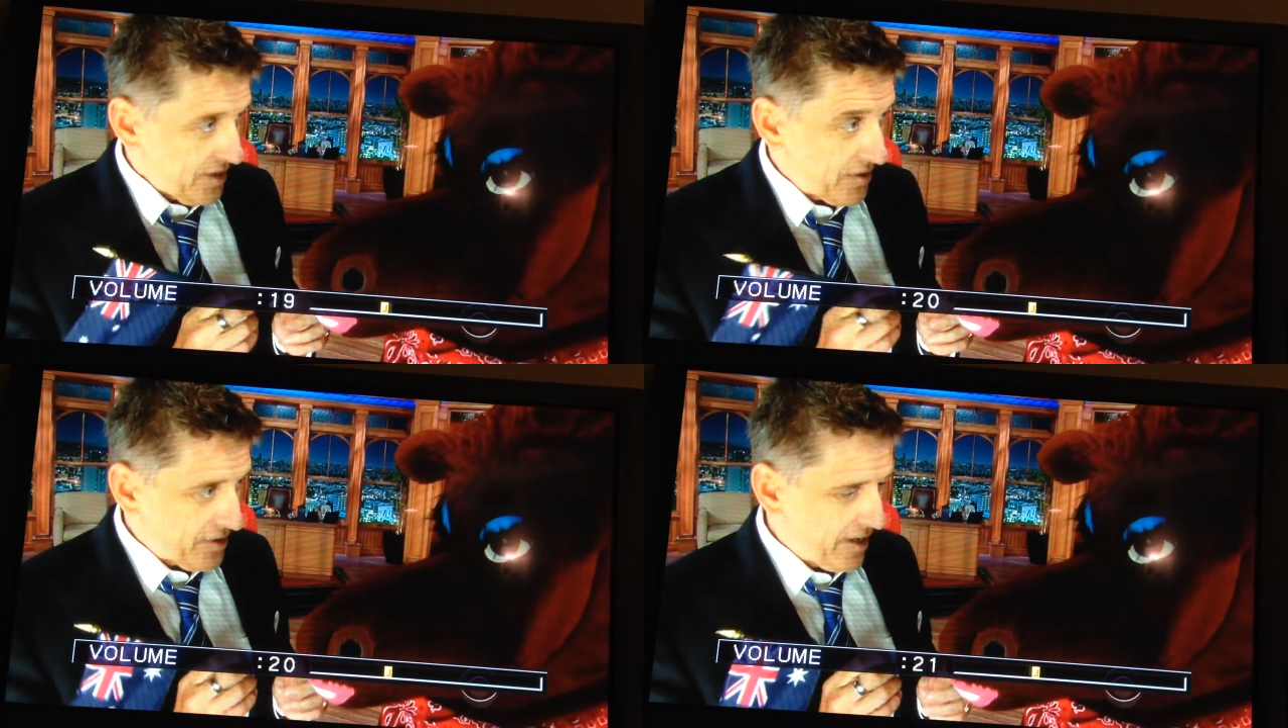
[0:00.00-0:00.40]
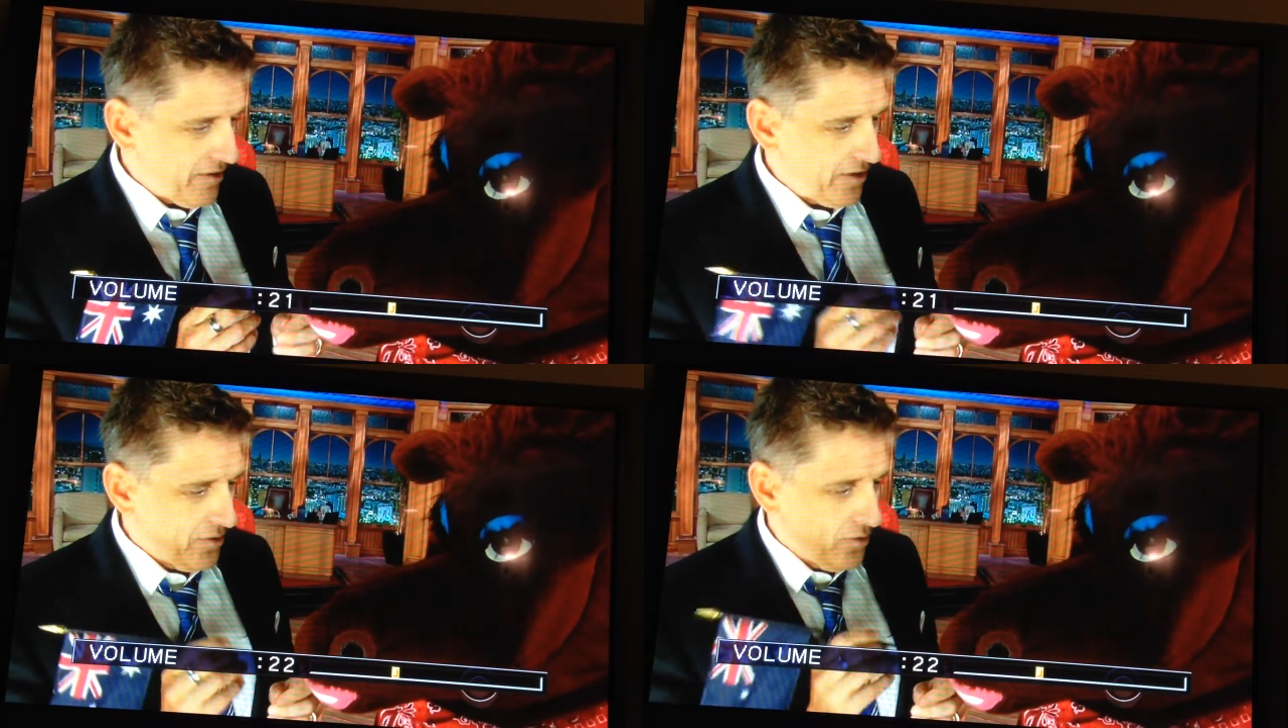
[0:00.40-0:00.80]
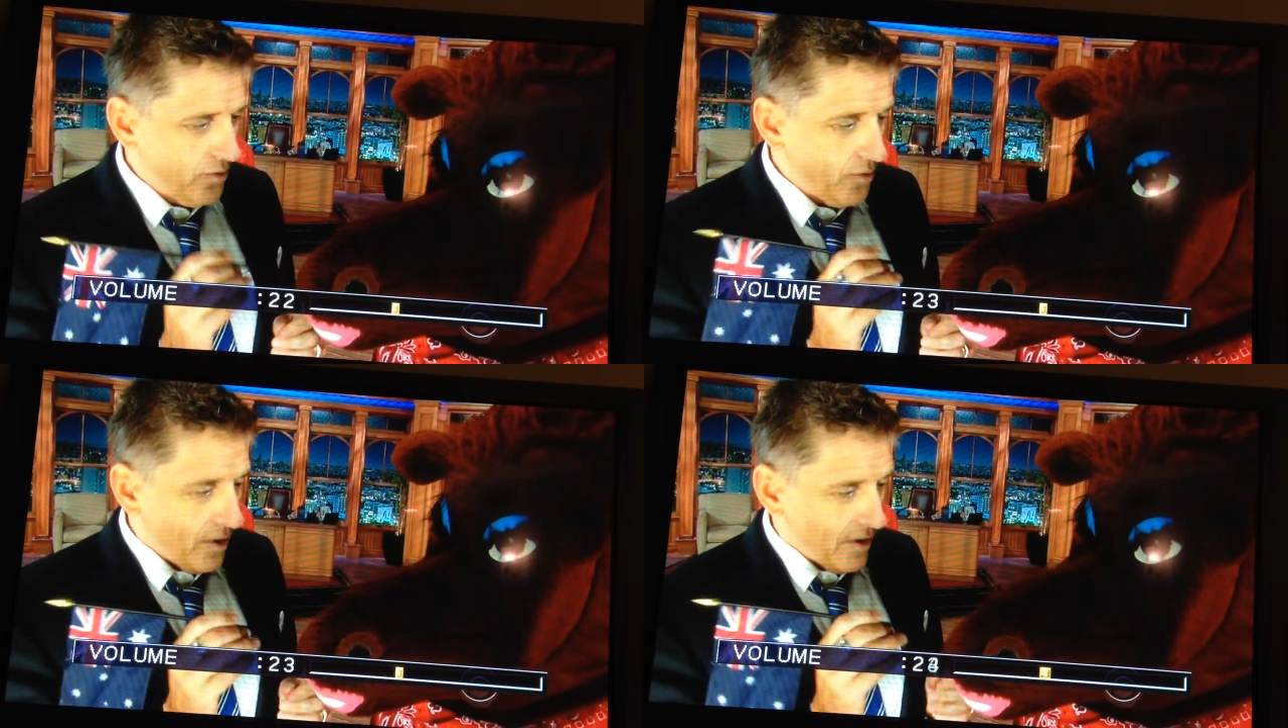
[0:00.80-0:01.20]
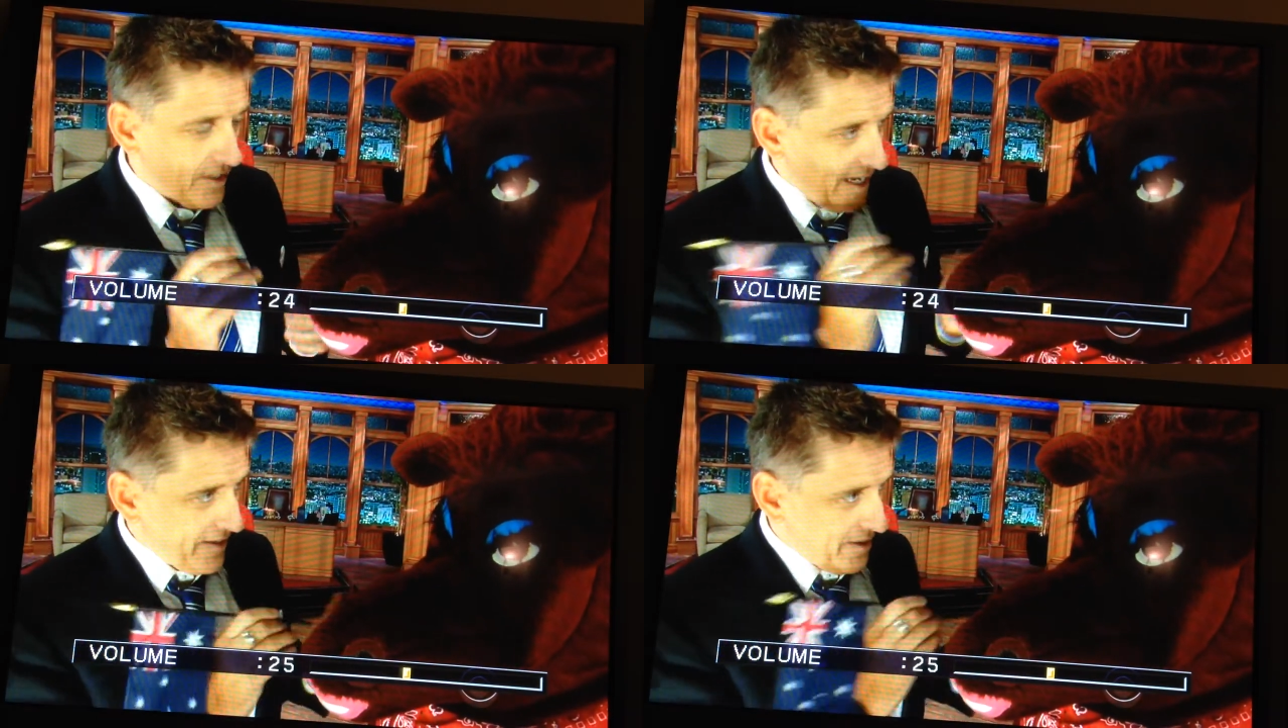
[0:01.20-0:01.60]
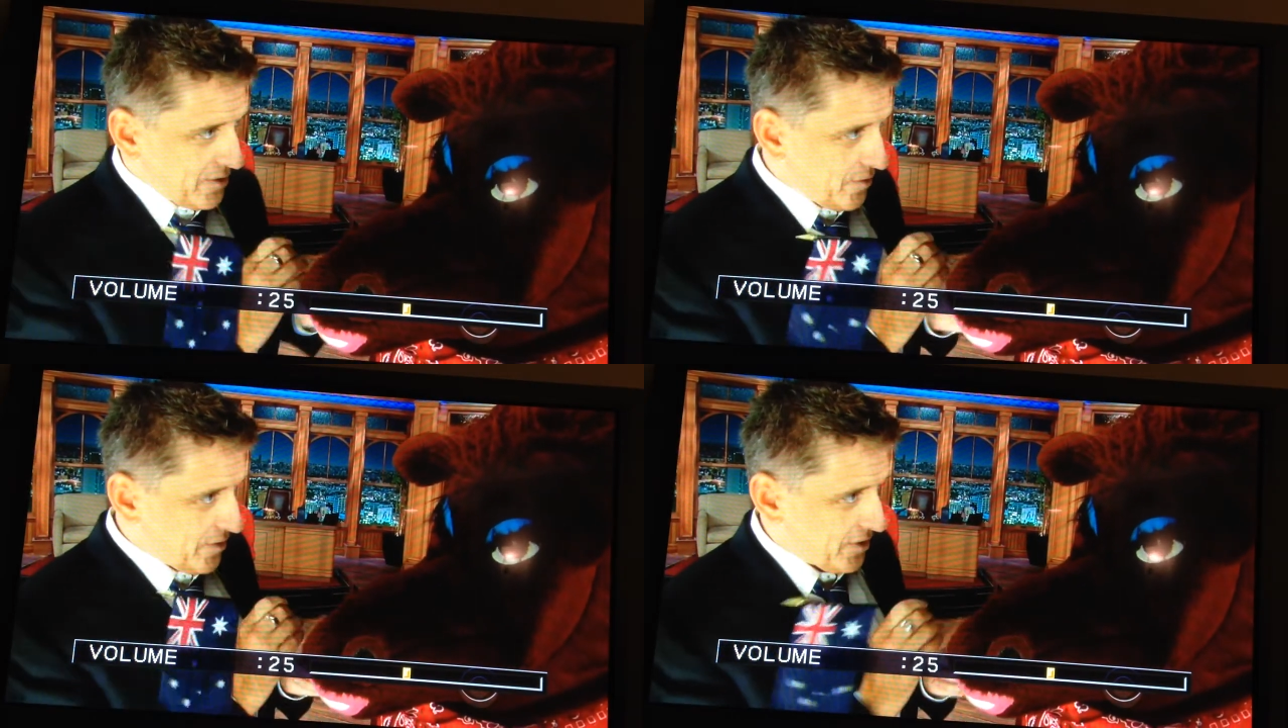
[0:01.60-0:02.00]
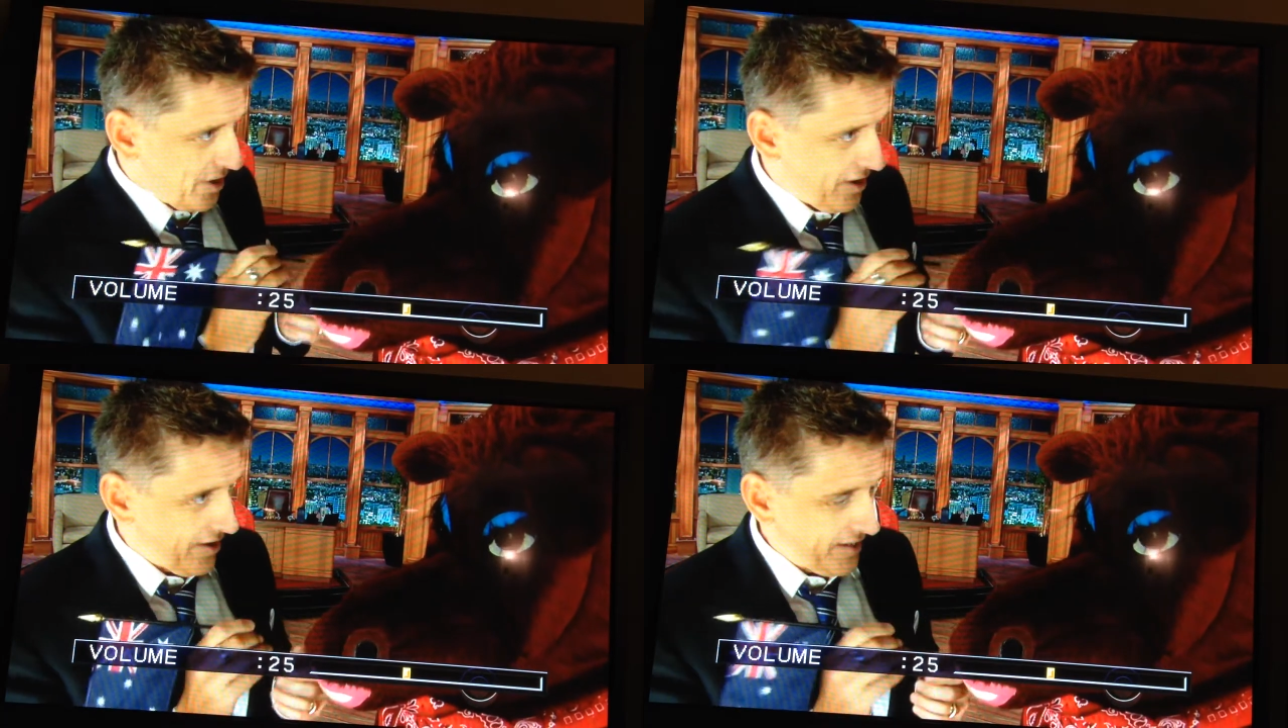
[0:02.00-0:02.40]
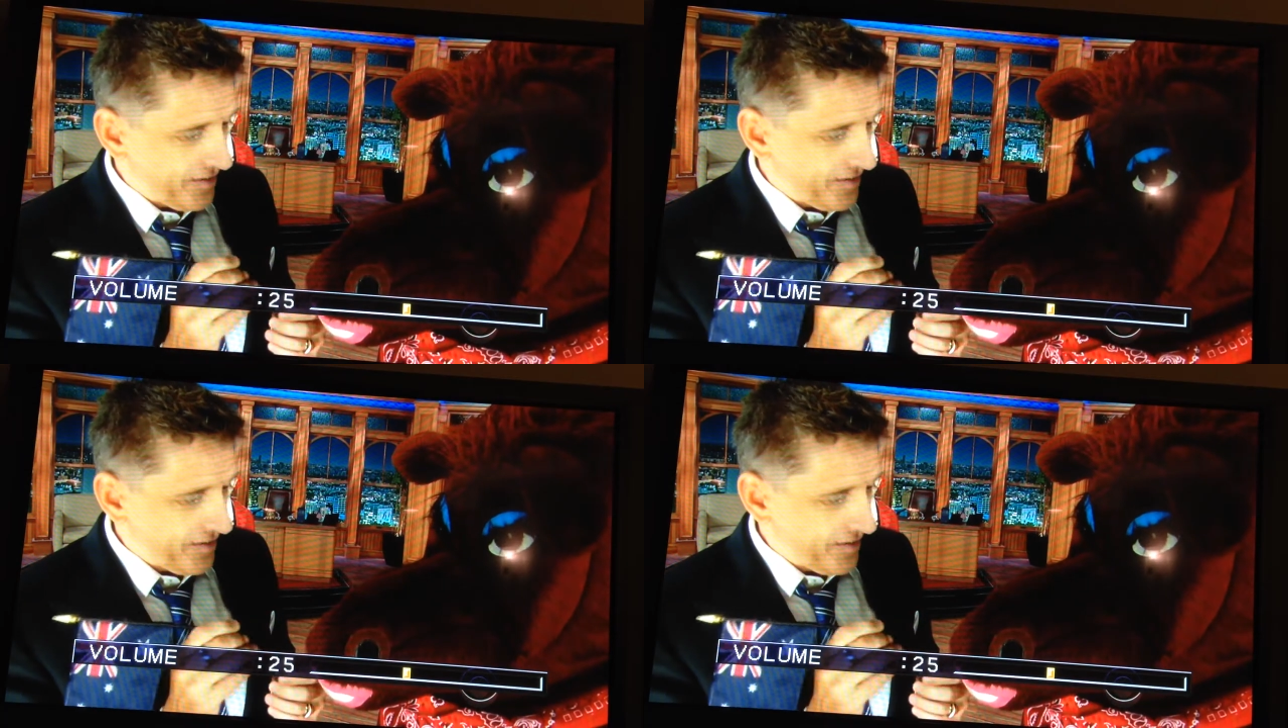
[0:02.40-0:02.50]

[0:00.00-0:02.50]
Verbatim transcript: Secretariat, you take this over to her